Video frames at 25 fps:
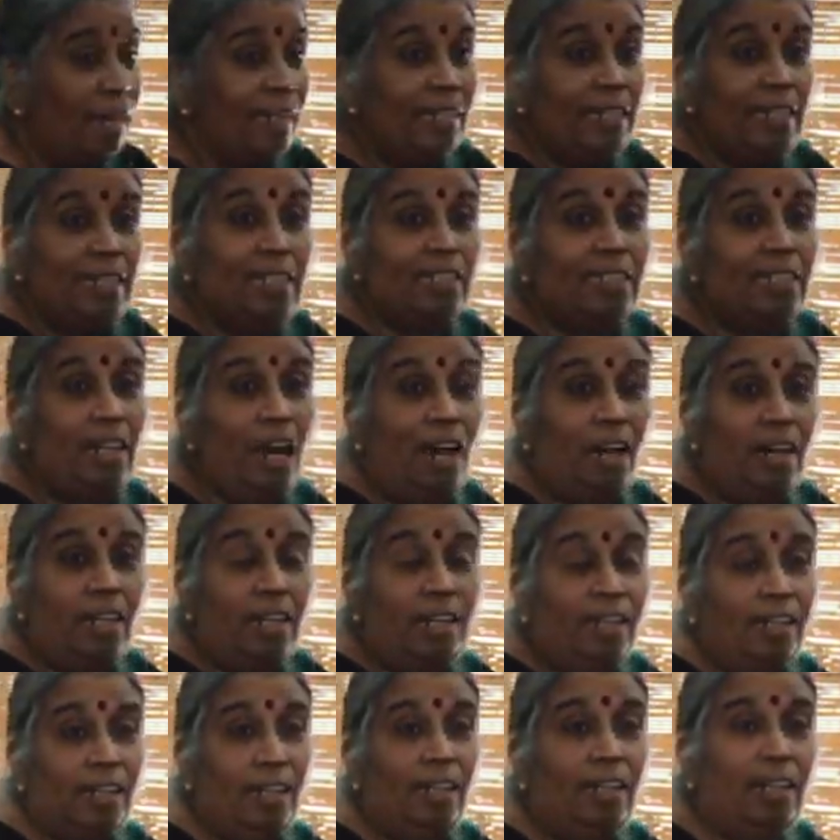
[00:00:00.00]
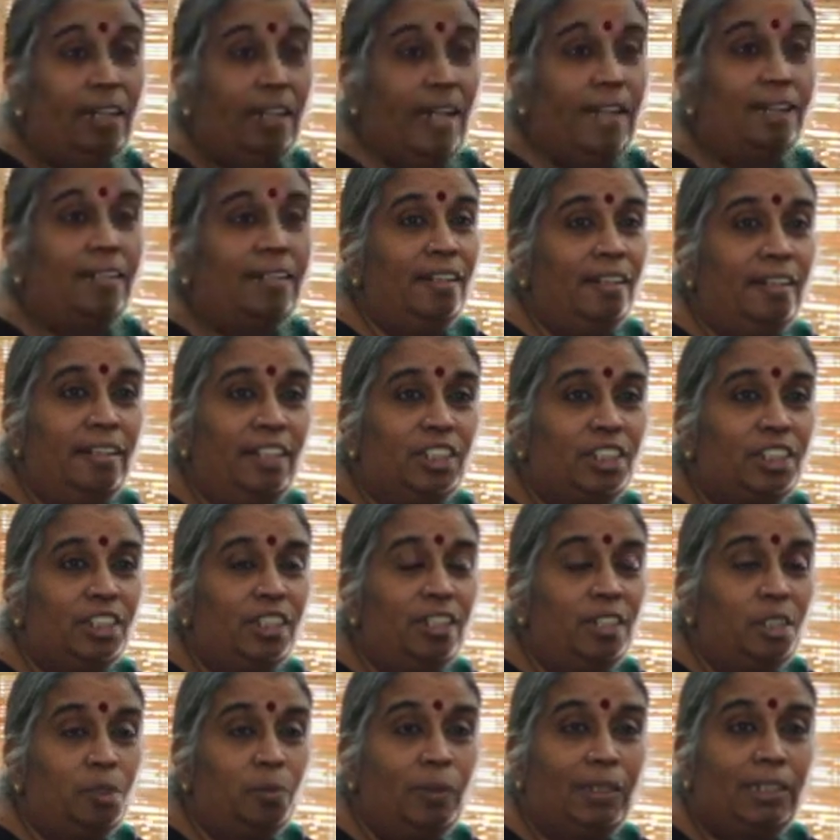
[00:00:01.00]
And these are
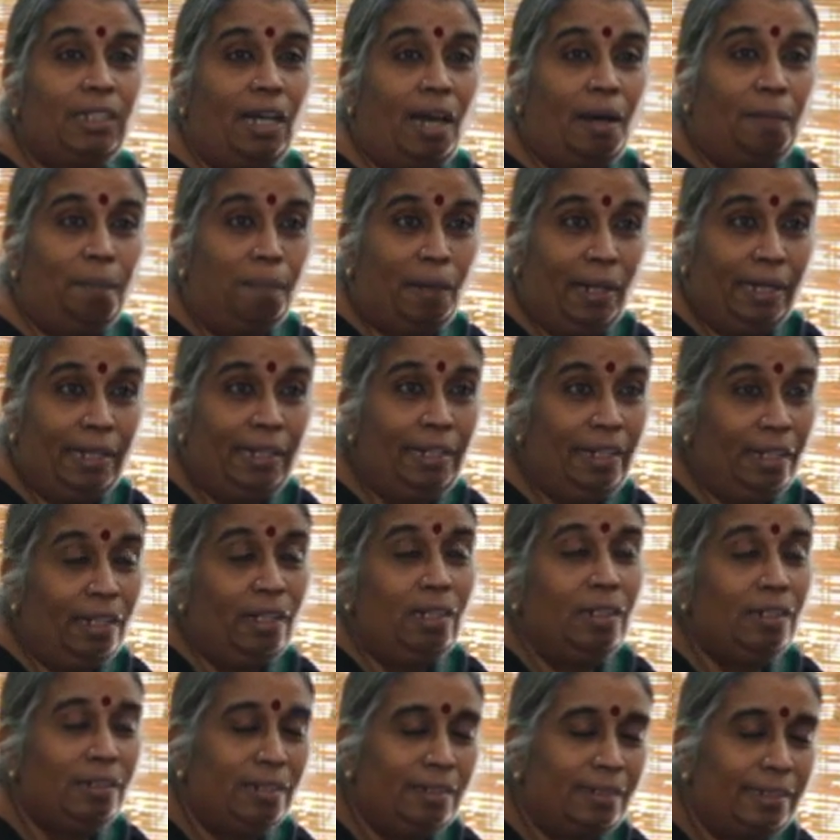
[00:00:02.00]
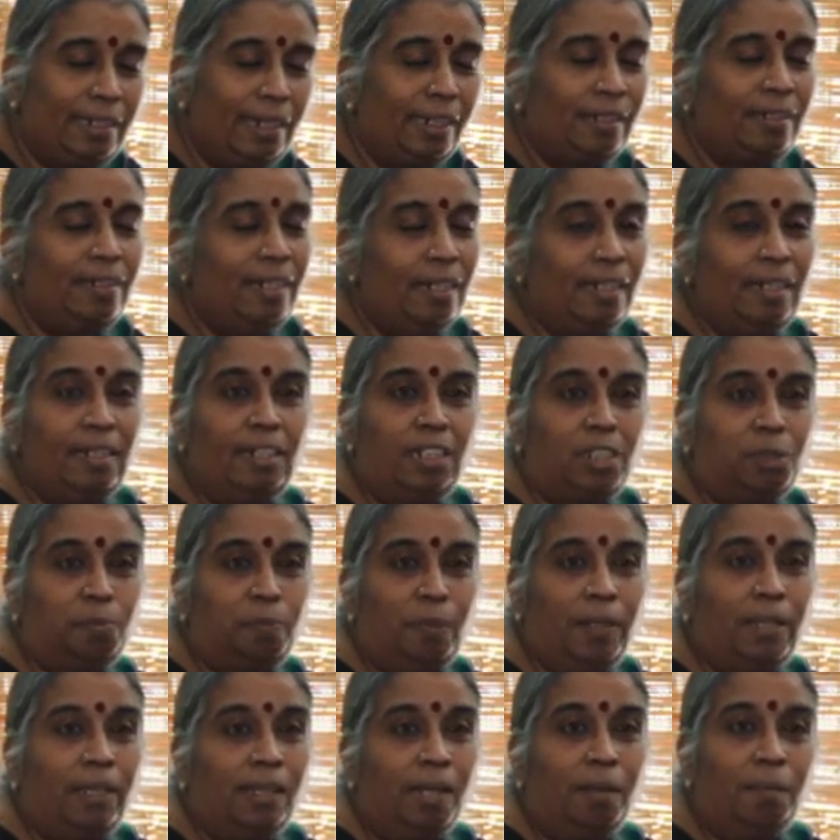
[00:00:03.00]
declarations which are binding, technically
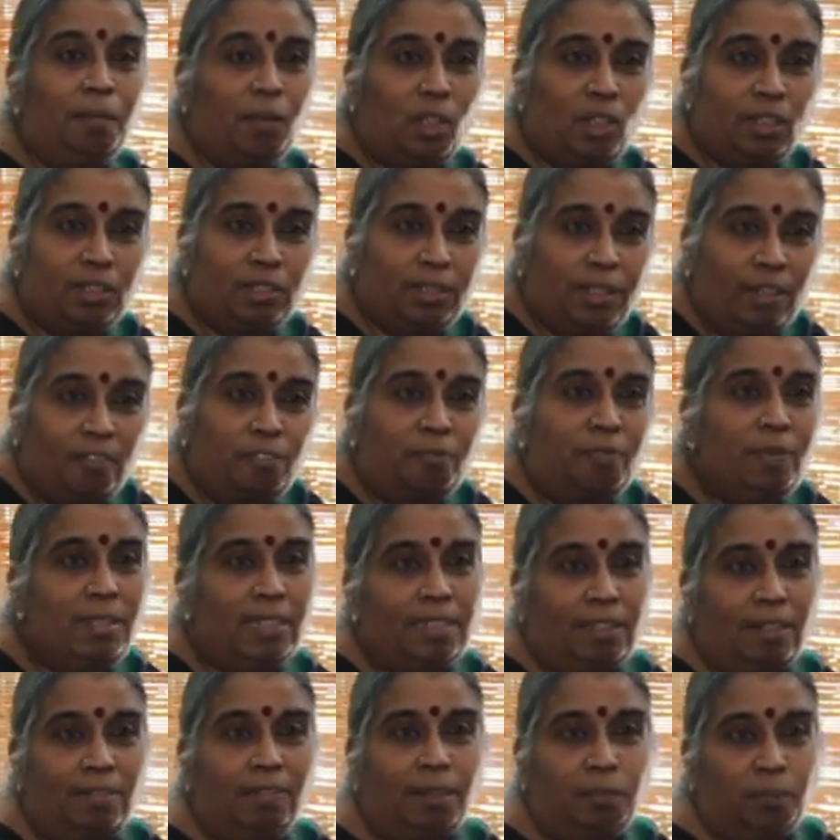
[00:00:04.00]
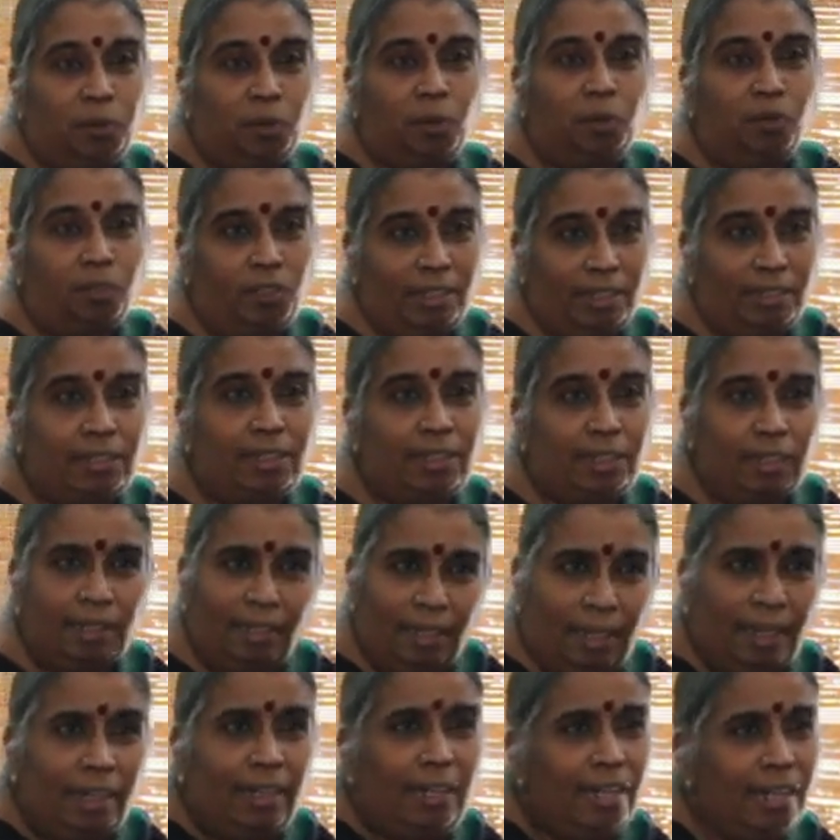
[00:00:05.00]
speaking, because governments have approved
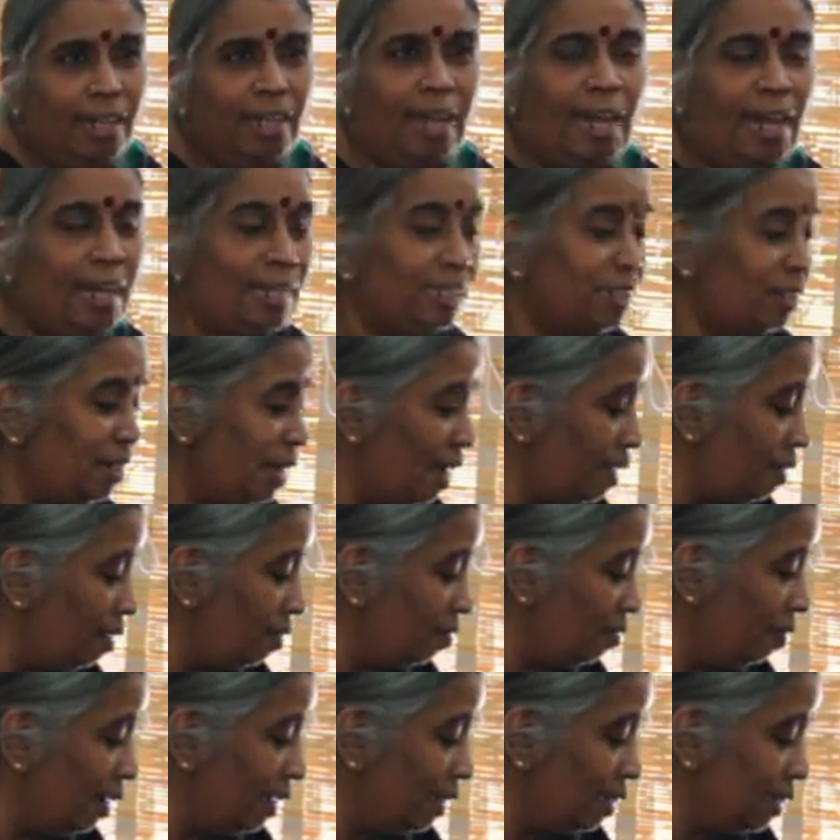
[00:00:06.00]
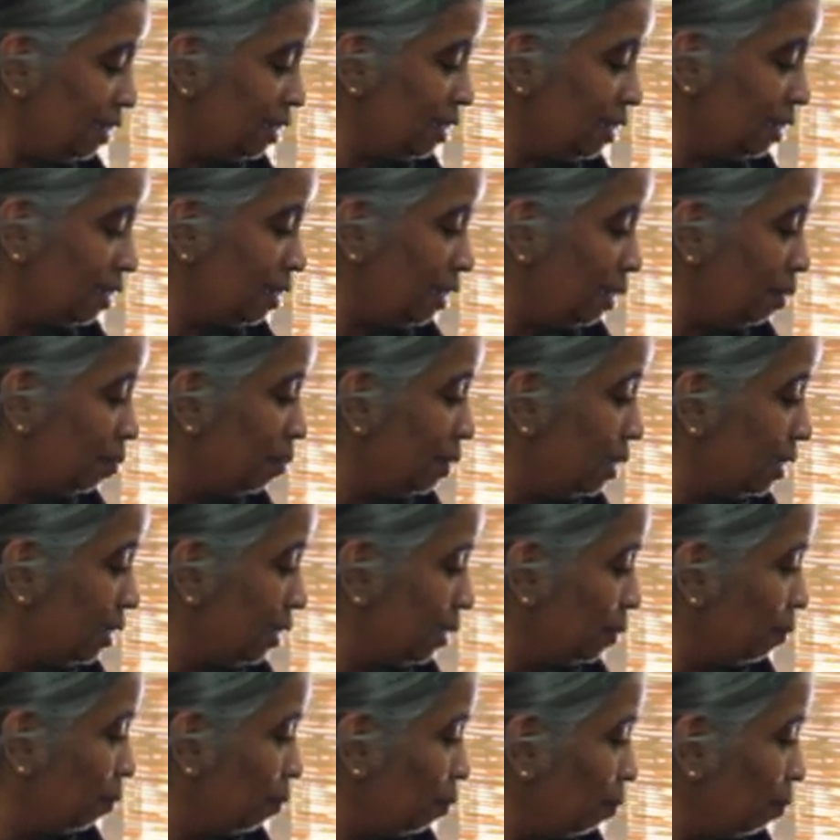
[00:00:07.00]
it. India has ratified these agreements.